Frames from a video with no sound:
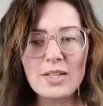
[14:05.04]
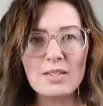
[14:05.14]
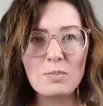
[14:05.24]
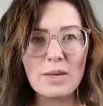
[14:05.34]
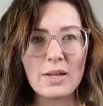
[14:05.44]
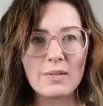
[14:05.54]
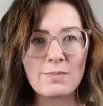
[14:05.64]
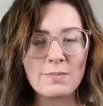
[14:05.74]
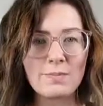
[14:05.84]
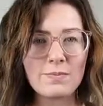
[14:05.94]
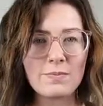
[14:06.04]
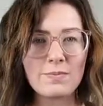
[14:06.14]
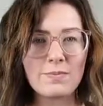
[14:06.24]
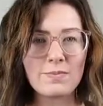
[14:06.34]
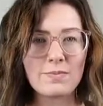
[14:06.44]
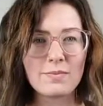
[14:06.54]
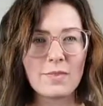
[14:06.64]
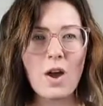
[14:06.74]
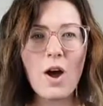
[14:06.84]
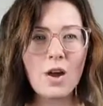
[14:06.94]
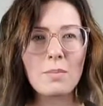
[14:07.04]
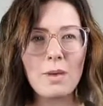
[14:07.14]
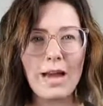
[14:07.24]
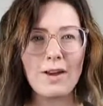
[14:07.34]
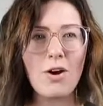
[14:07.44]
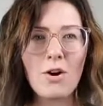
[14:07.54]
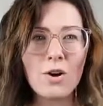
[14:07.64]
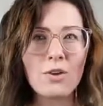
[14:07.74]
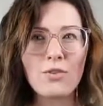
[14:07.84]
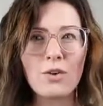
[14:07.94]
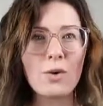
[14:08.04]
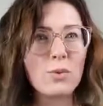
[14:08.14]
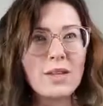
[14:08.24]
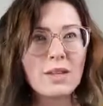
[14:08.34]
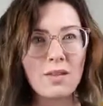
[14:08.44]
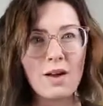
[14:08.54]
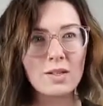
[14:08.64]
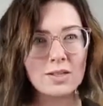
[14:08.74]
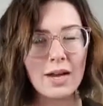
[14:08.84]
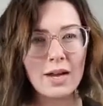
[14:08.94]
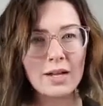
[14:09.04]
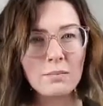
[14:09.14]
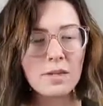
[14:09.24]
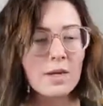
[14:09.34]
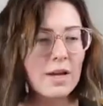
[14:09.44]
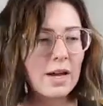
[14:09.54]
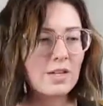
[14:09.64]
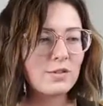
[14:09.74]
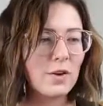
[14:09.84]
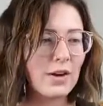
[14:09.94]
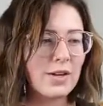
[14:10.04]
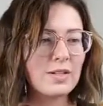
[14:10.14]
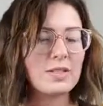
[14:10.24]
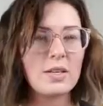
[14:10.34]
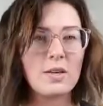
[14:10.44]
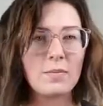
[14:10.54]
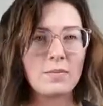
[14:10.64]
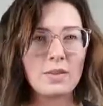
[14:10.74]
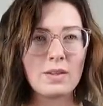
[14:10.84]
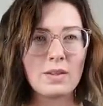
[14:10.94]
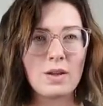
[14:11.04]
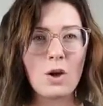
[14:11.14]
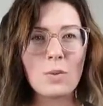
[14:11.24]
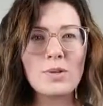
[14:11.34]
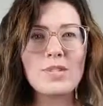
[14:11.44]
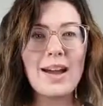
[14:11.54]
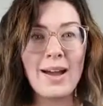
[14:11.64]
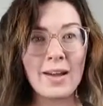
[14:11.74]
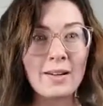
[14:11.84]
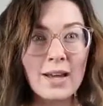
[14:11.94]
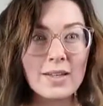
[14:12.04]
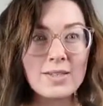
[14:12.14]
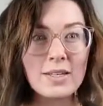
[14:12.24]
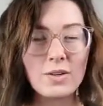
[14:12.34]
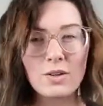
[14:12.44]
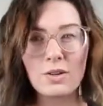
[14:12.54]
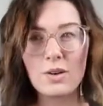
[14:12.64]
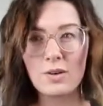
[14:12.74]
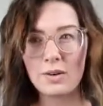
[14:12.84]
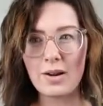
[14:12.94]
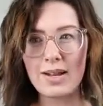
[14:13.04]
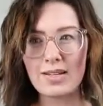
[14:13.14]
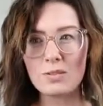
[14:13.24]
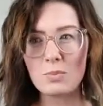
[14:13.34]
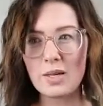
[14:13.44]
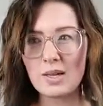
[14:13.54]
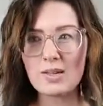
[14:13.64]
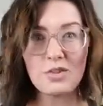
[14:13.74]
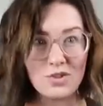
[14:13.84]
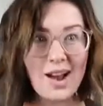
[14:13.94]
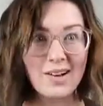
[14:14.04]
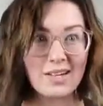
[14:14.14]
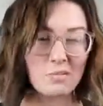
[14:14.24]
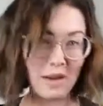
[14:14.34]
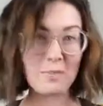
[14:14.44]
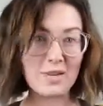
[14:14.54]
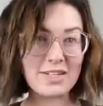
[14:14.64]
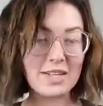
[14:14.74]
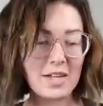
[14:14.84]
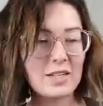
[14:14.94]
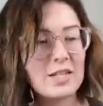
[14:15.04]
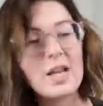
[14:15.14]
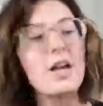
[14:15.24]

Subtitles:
it's been on my heart for a really long time, as far as almost idolizing or I guess being distracted by busyness.